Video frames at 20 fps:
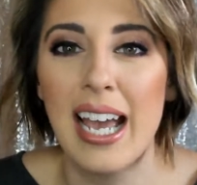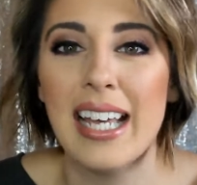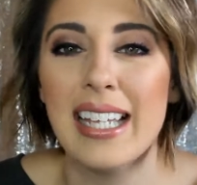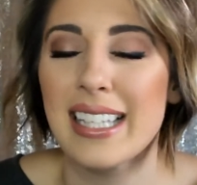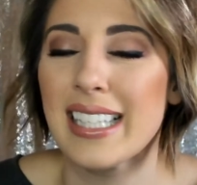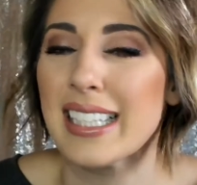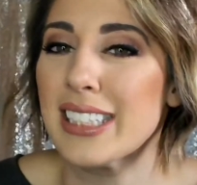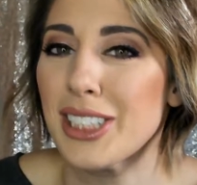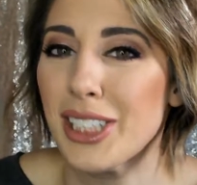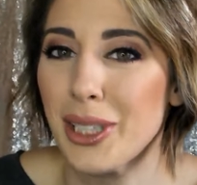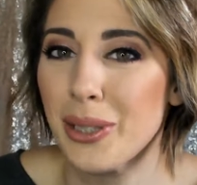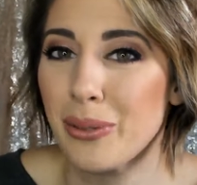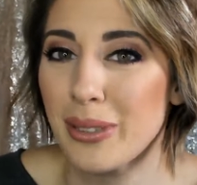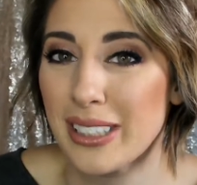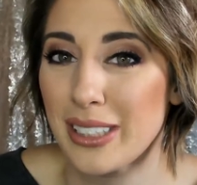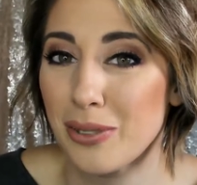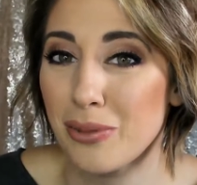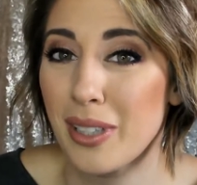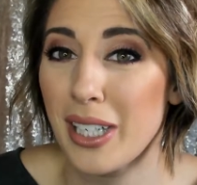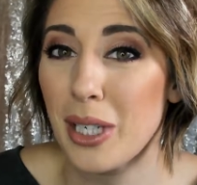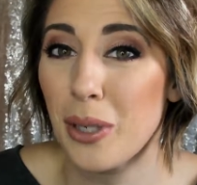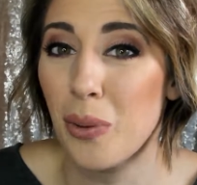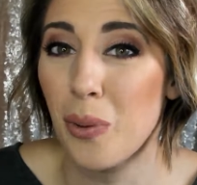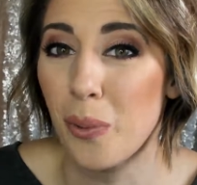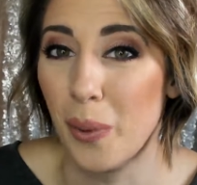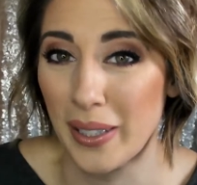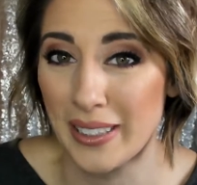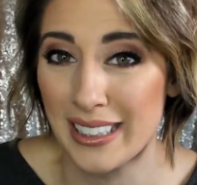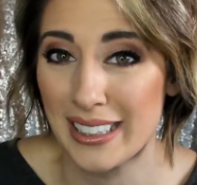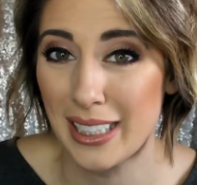This look was
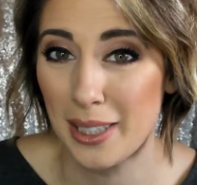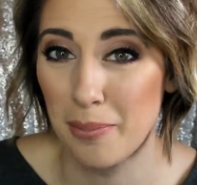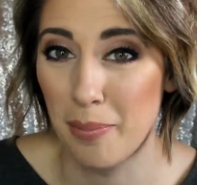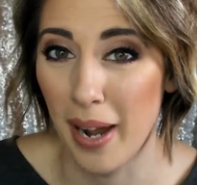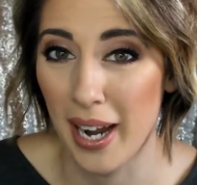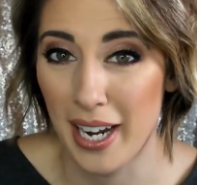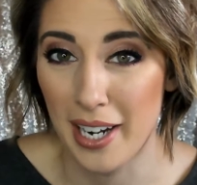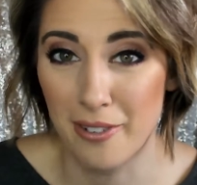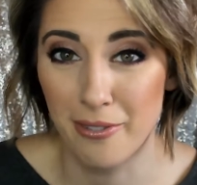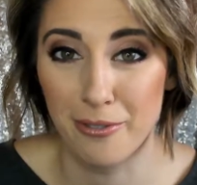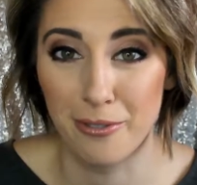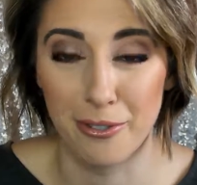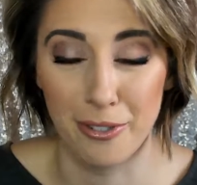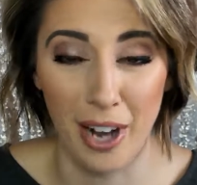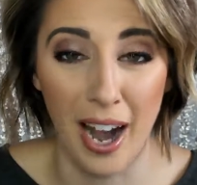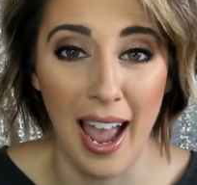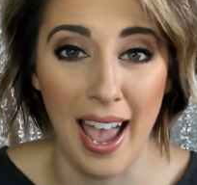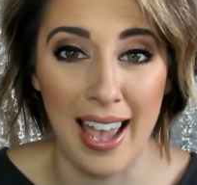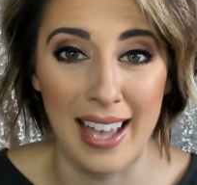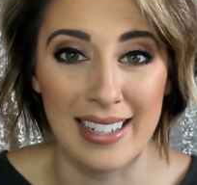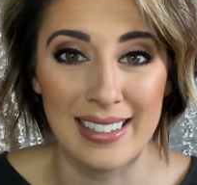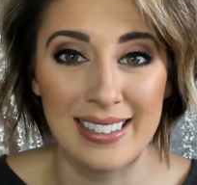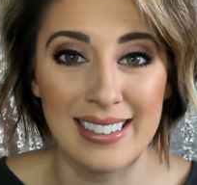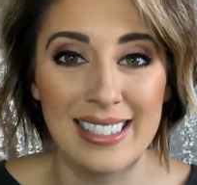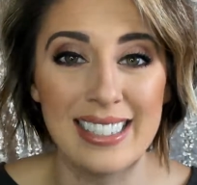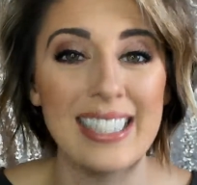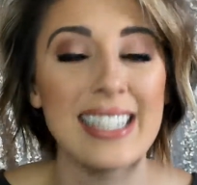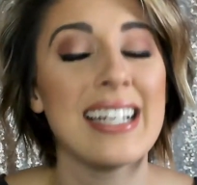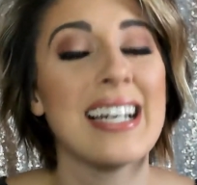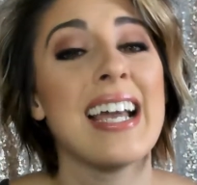requested by a friend
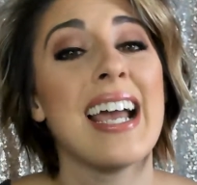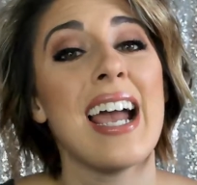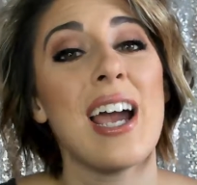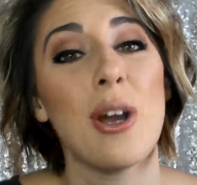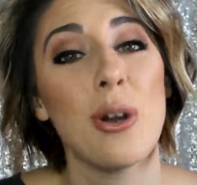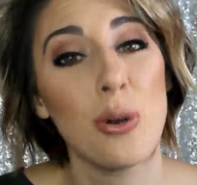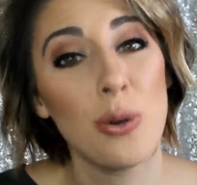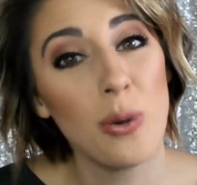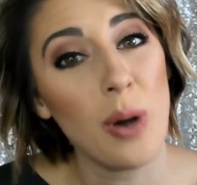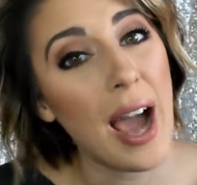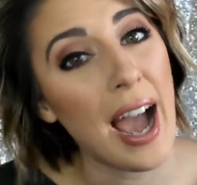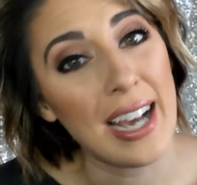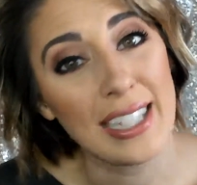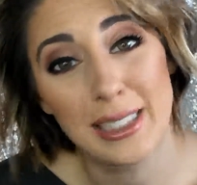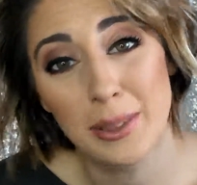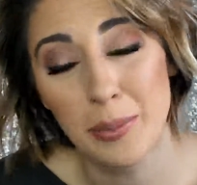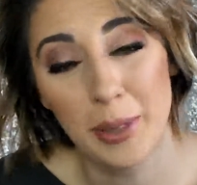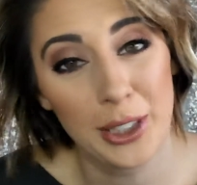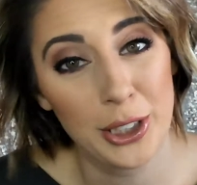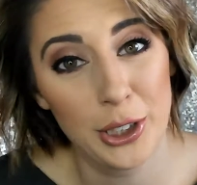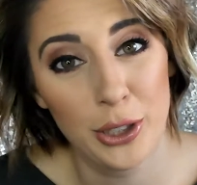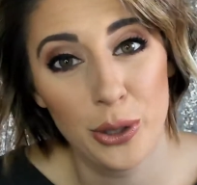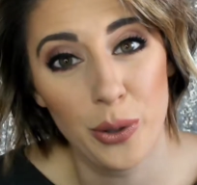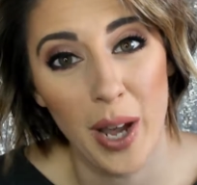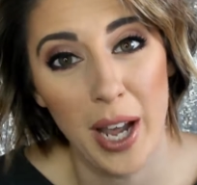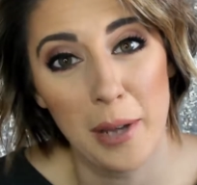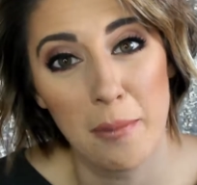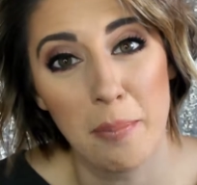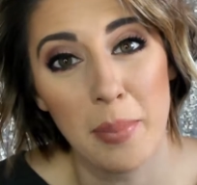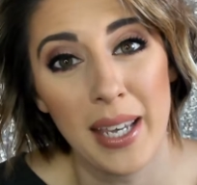who asked me to do
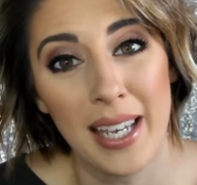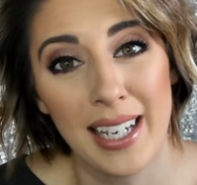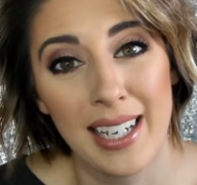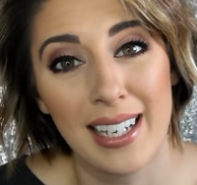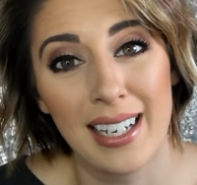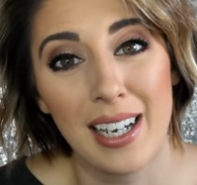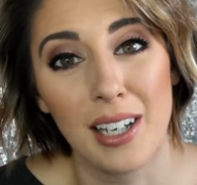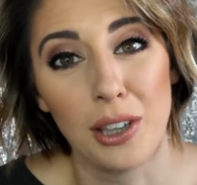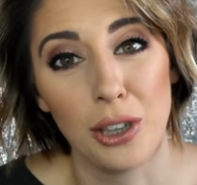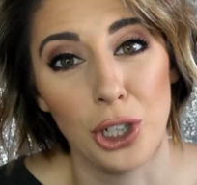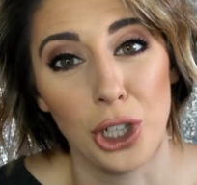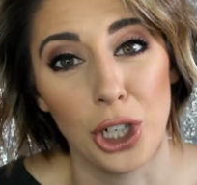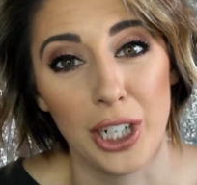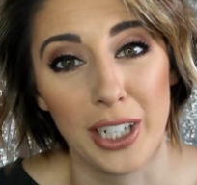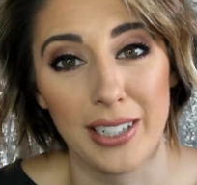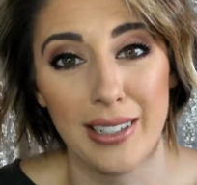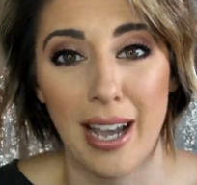a pink look.